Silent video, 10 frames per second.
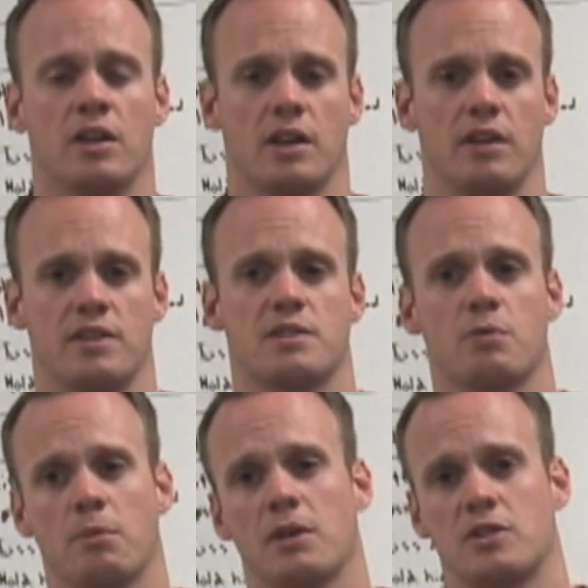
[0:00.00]
Okay, this is
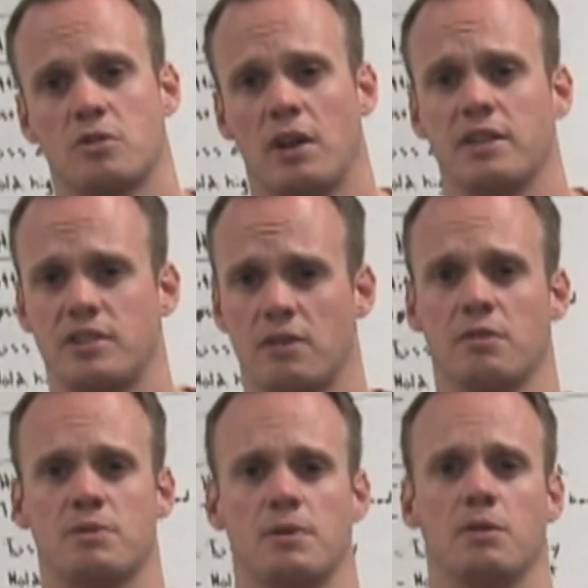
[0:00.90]
where I'm going to try to,
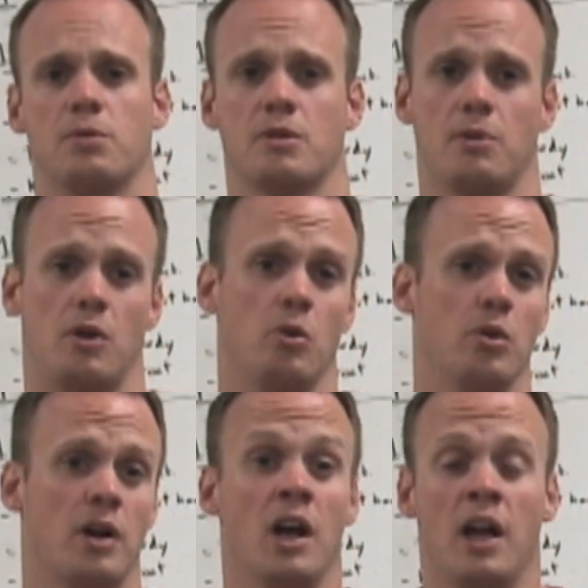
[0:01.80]
generally speaking, put the ball.
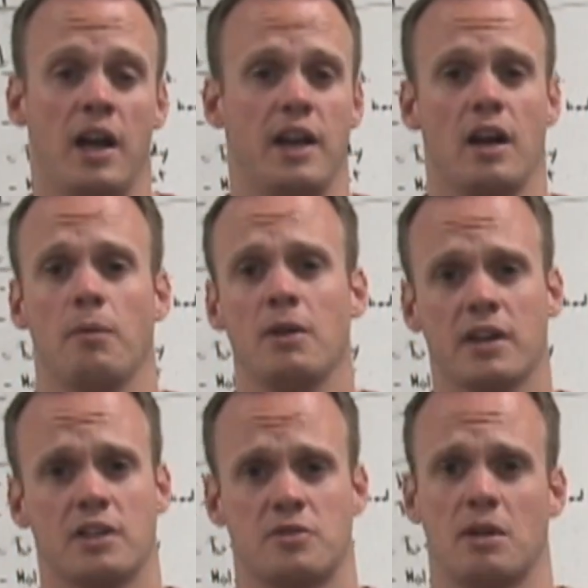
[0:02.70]
Or, hey, I'm
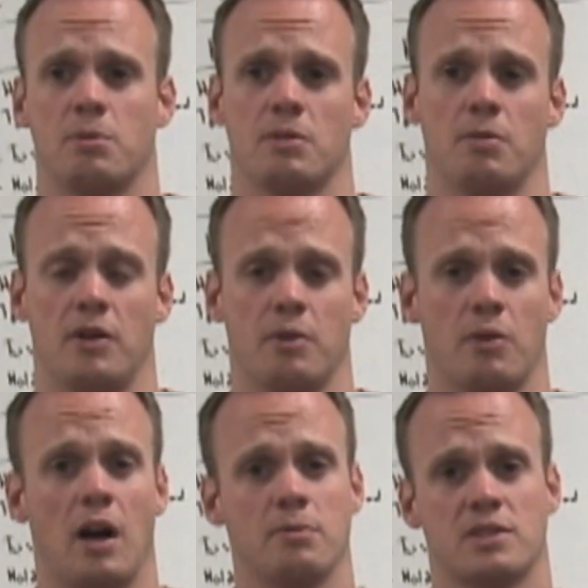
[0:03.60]
not going to try to put the ball
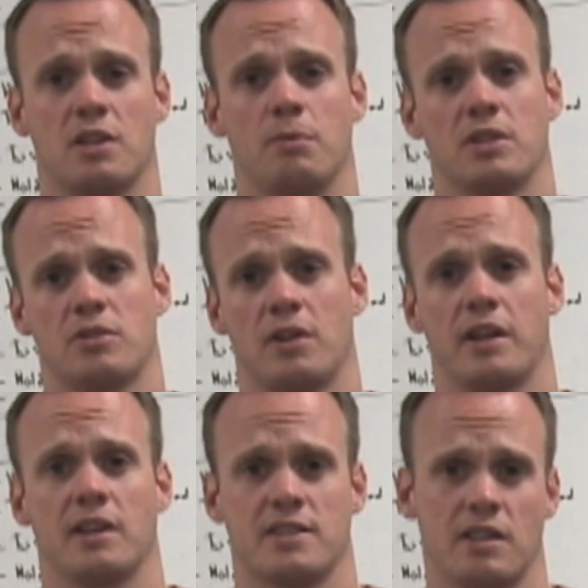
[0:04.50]
anywhere. I'm just going to make sure that
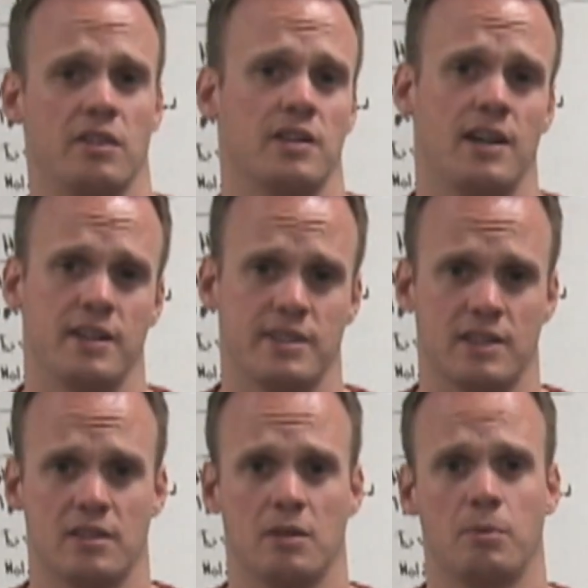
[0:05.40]
I get a solid
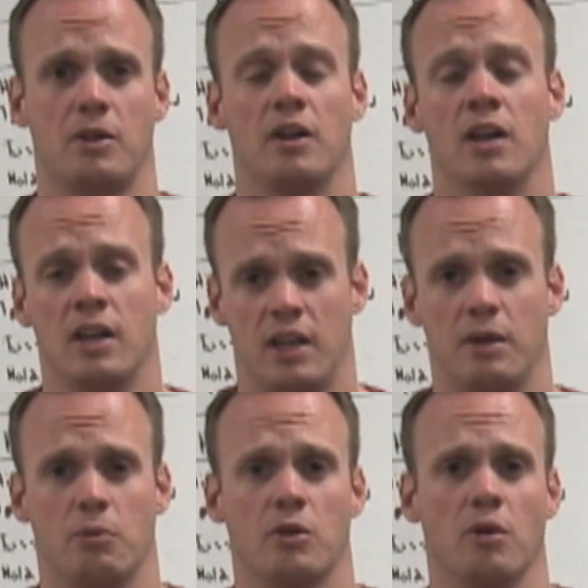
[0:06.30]
contact on the ball,
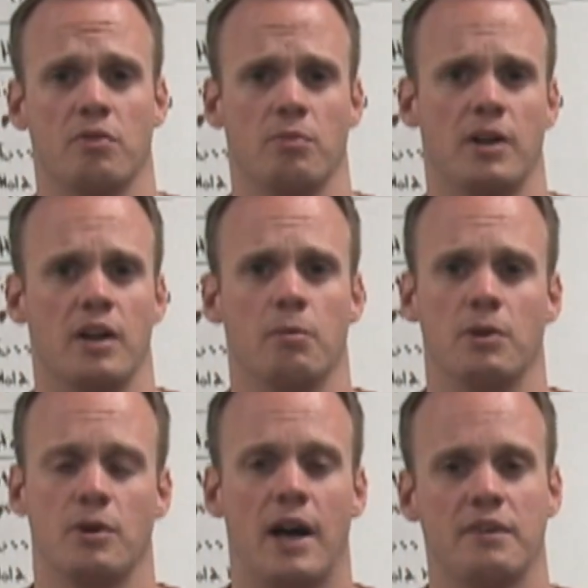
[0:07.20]
and we'll go from there.
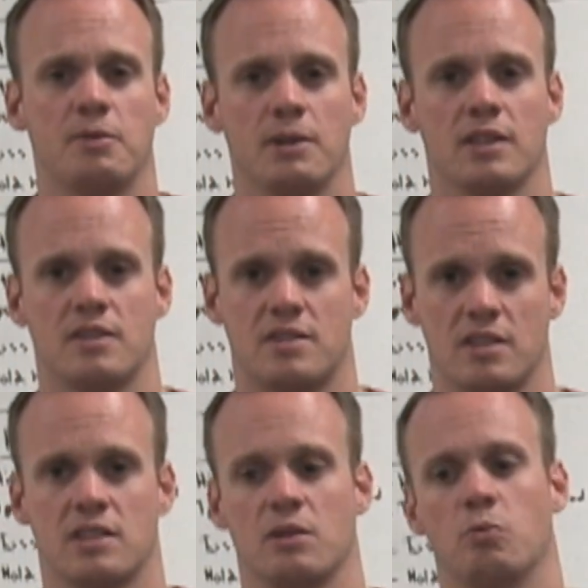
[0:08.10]
But you have to make a
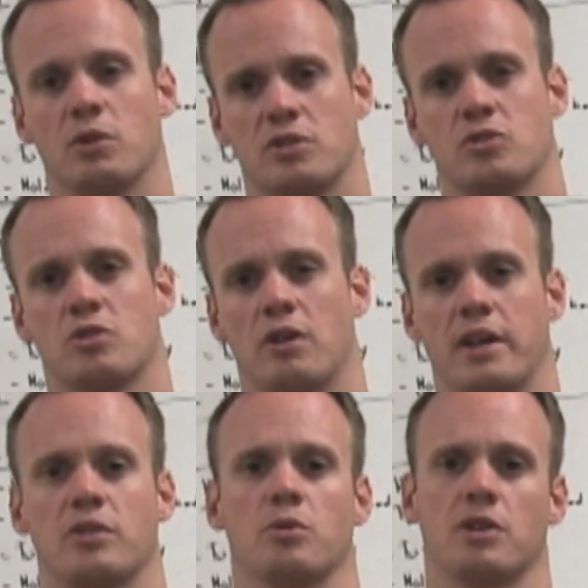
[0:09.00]
decision in what you're
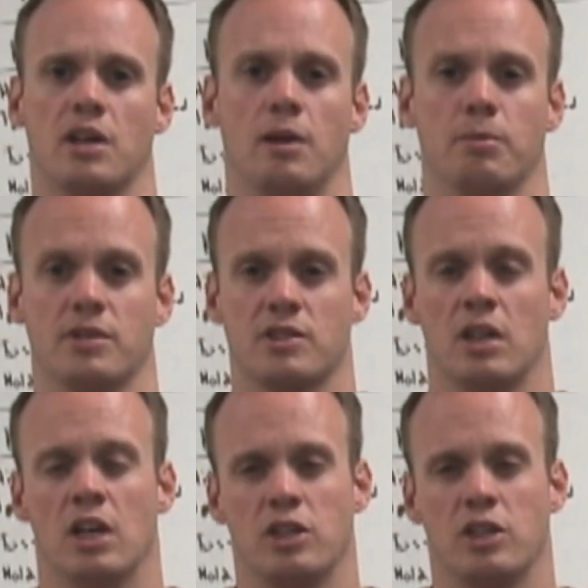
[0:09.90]
trying to accomplish.